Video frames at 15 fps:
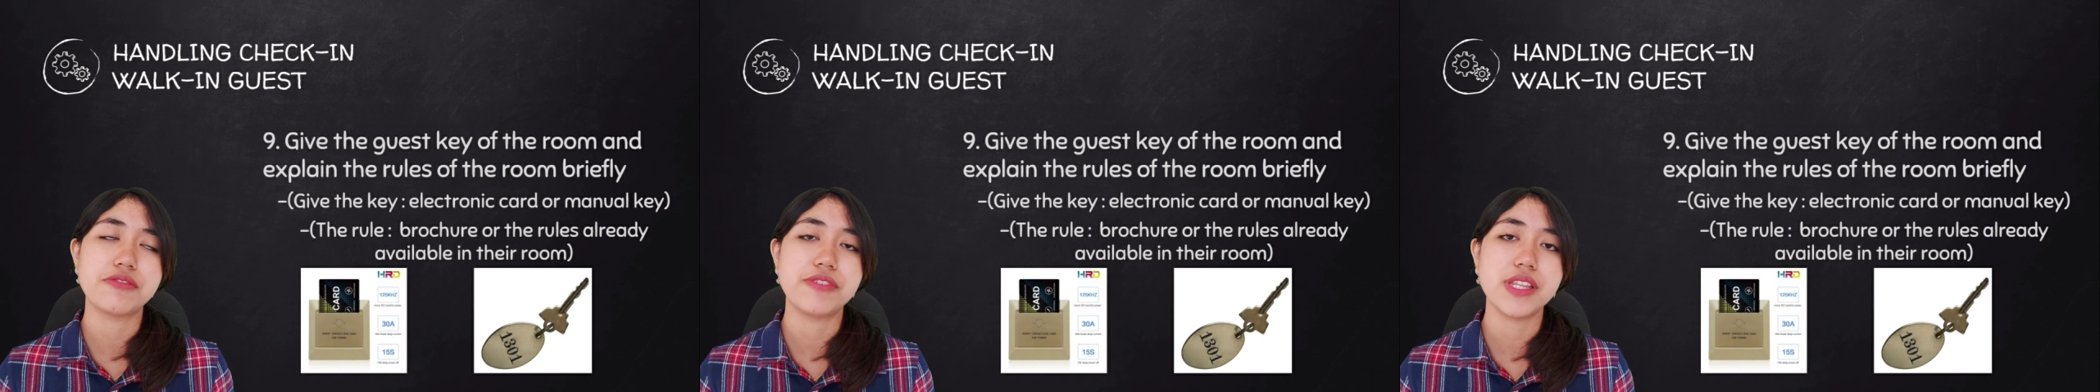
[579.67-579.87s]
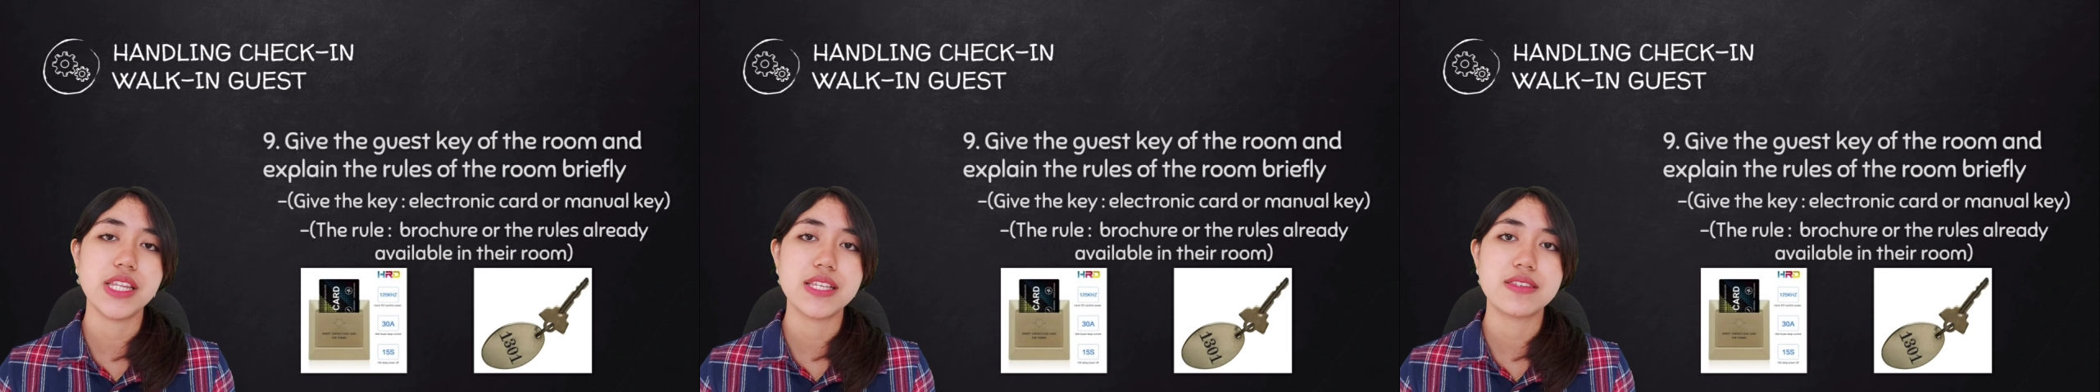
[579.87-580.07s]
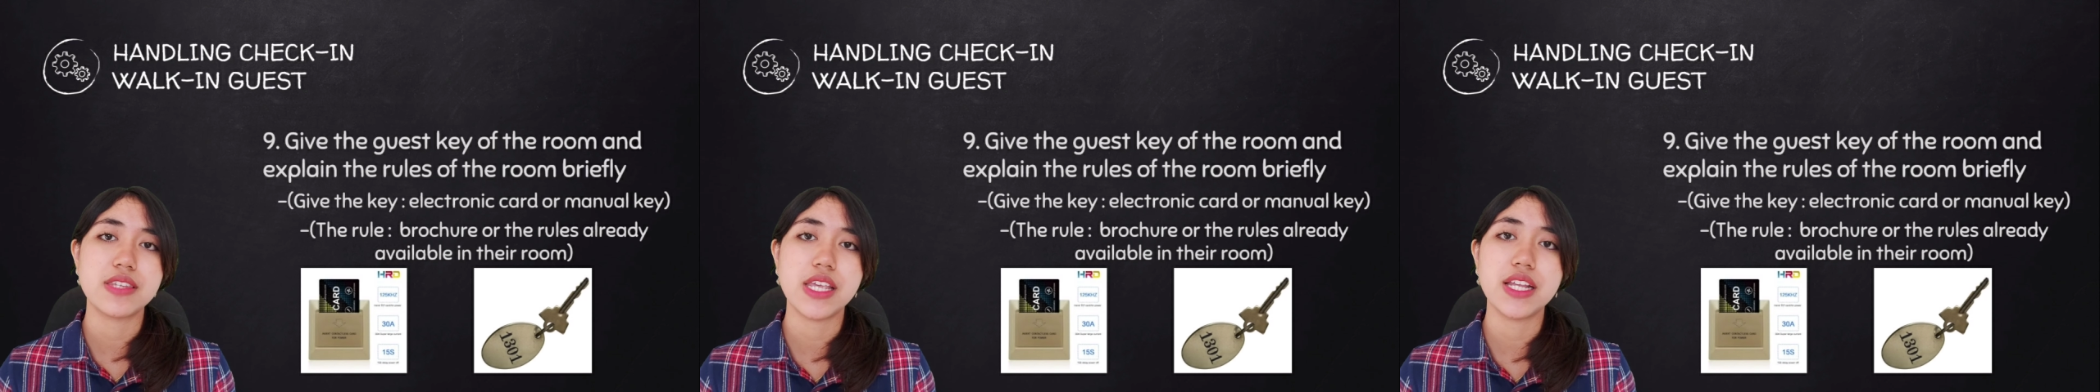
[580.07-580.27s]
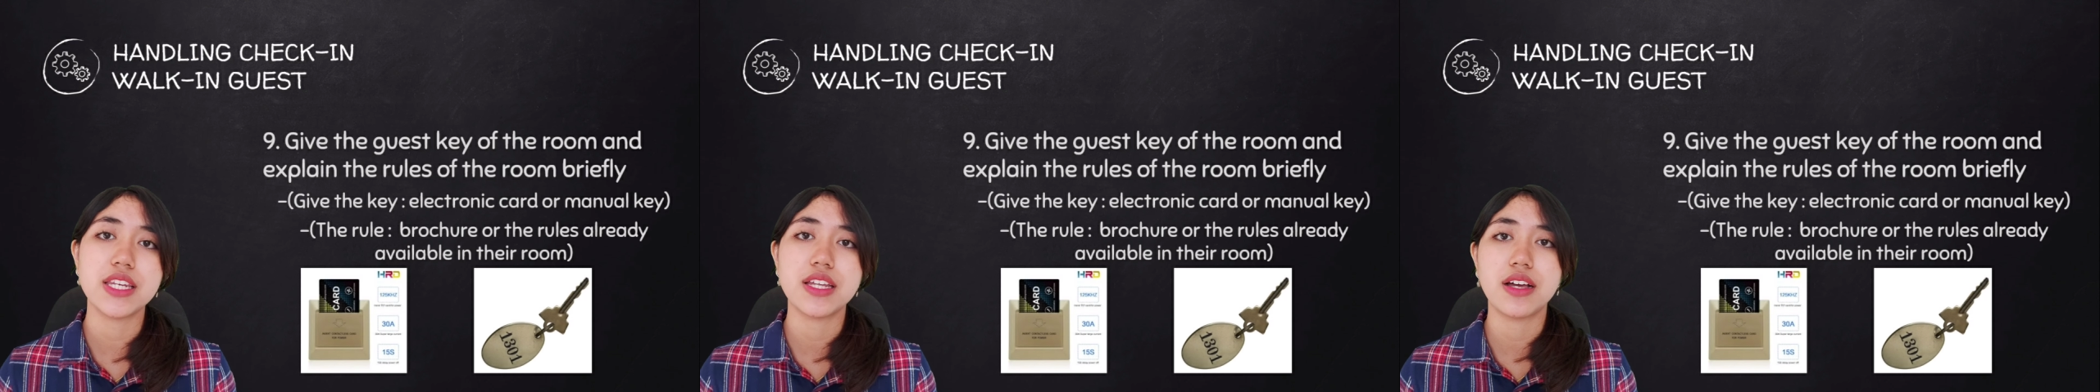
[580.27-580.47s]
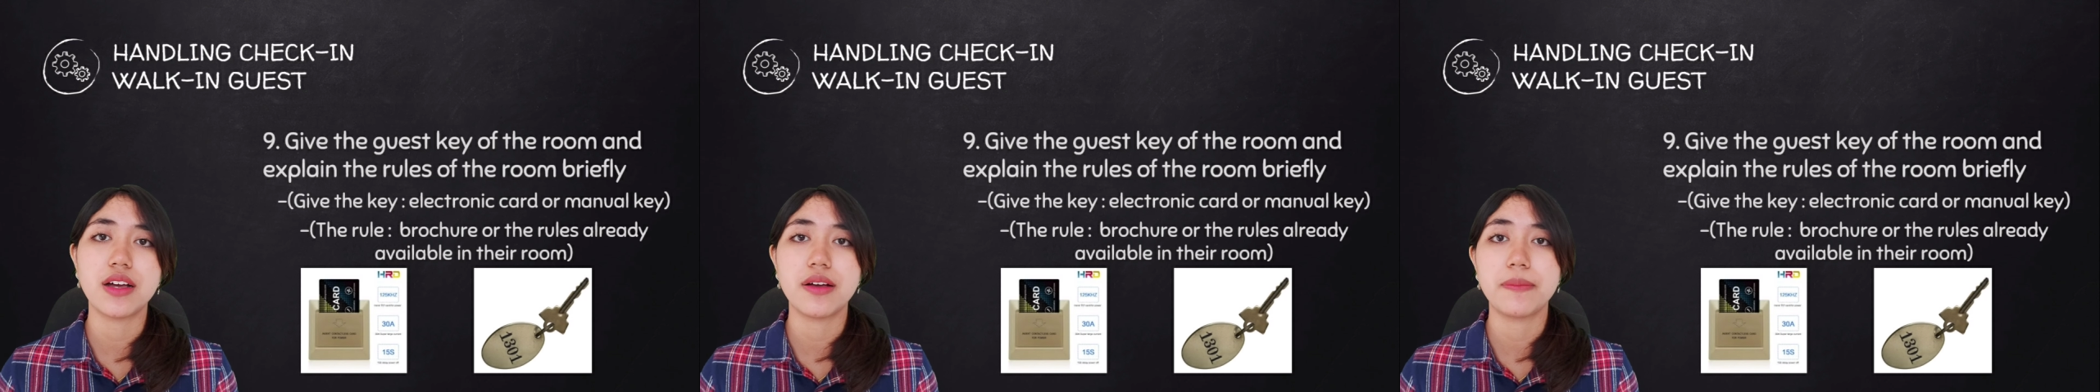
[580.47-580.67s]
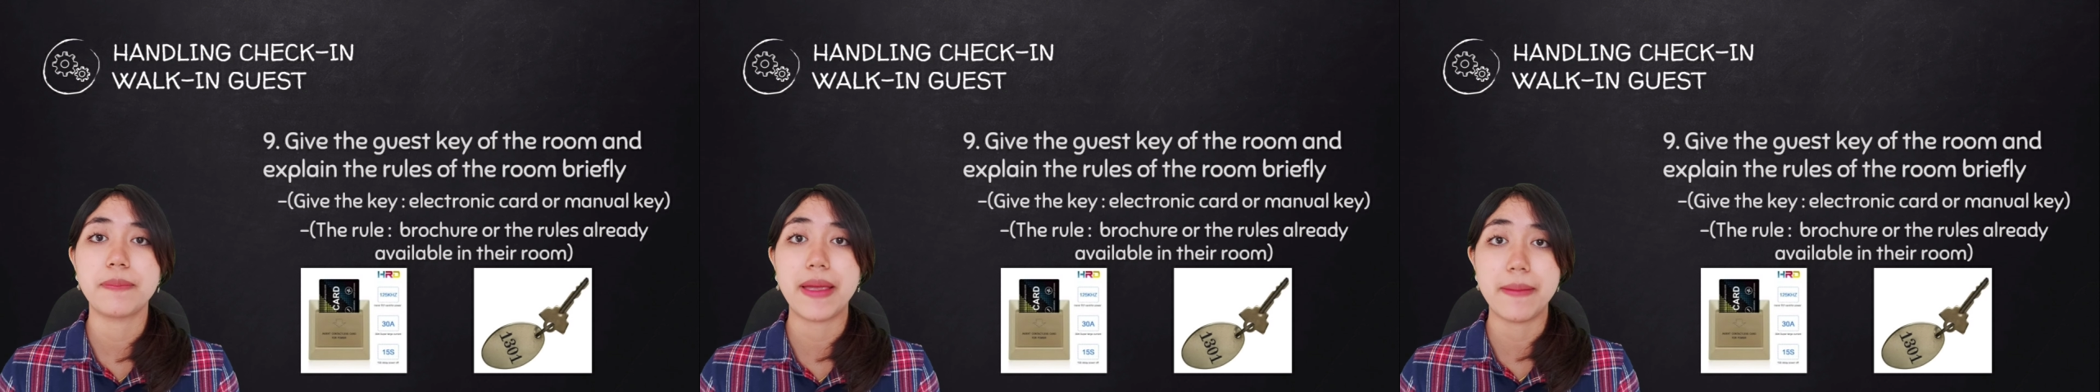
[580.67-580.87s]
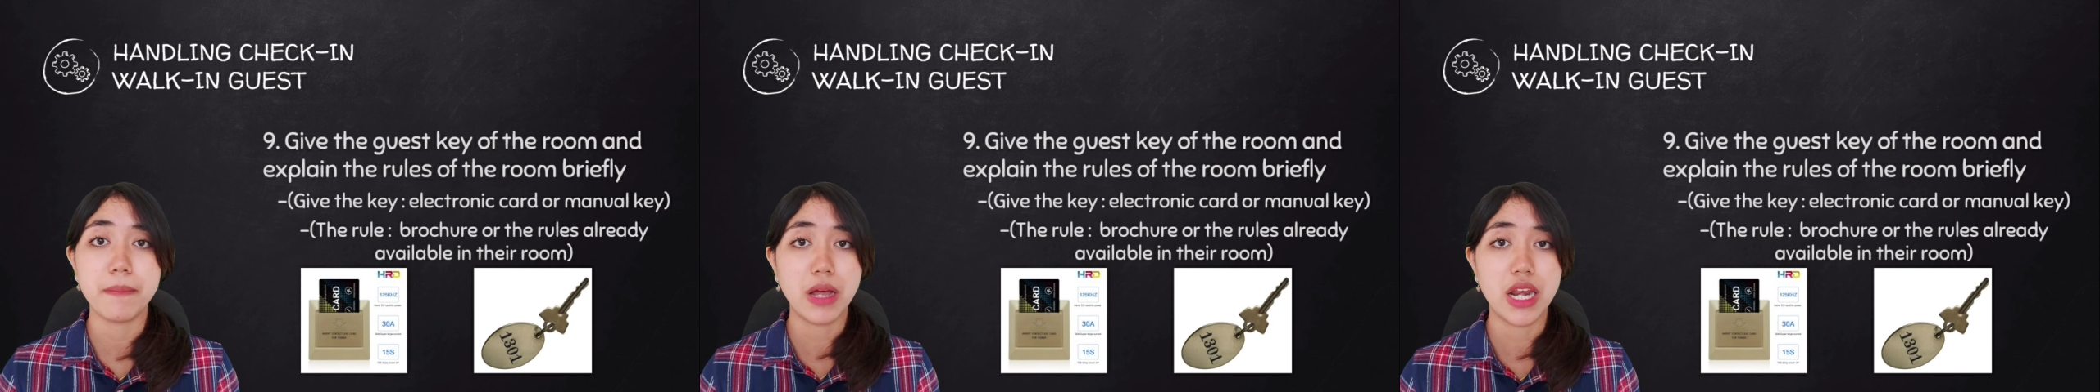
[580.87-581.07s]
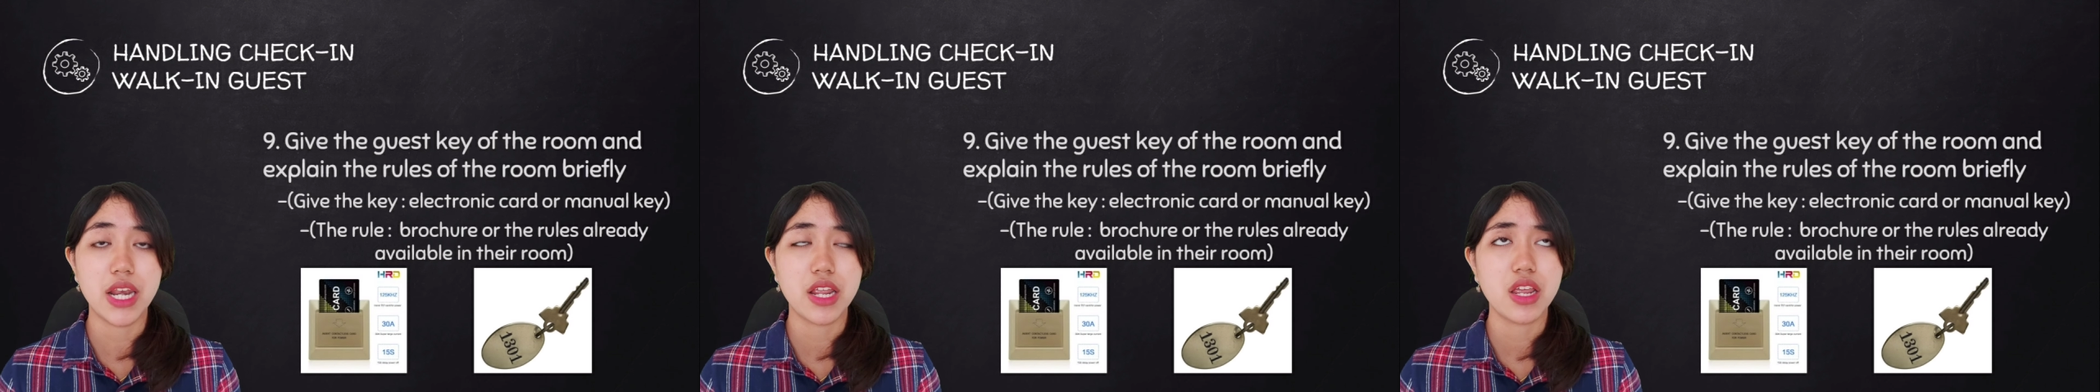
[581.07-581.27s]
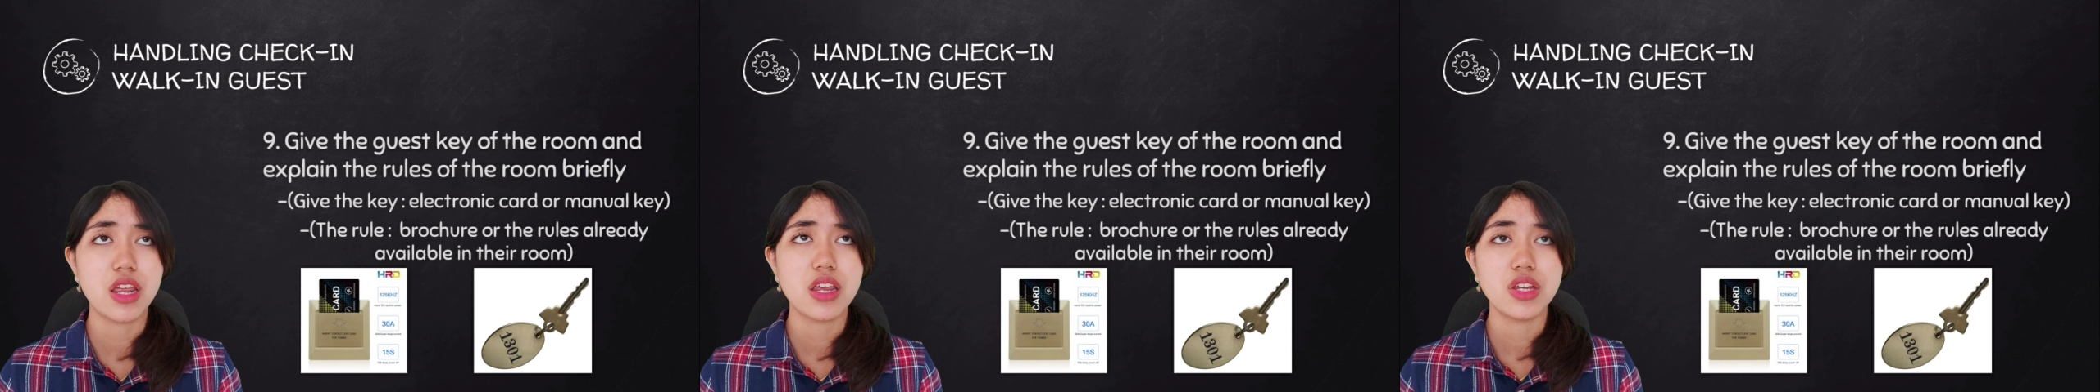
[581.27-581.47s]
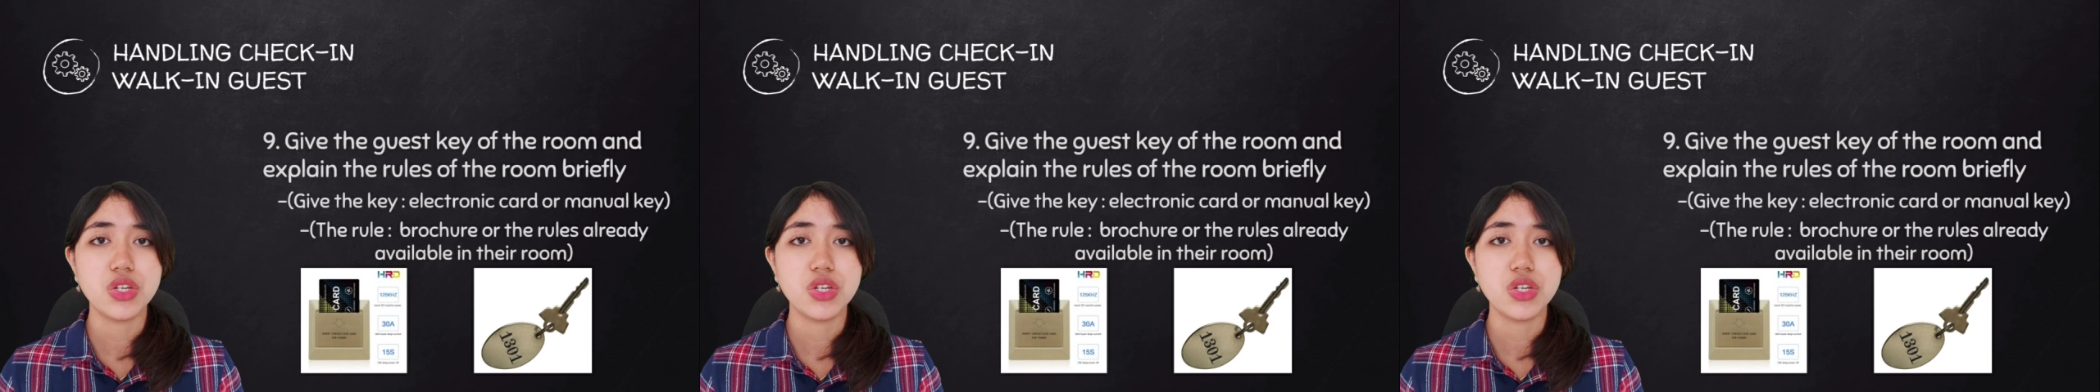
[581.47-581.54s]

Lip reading: finishing the payment.